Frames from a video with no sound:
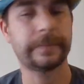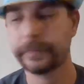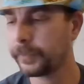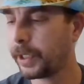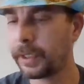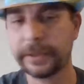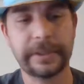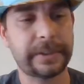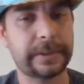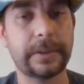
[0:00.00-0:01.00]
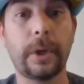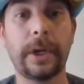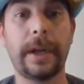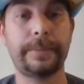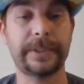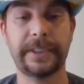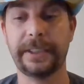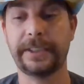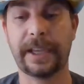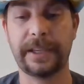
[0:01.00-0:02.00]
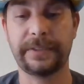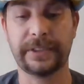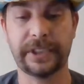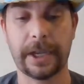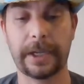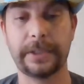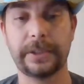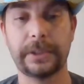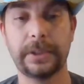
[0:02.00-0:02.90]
Let's hold it up. Let's see size for size.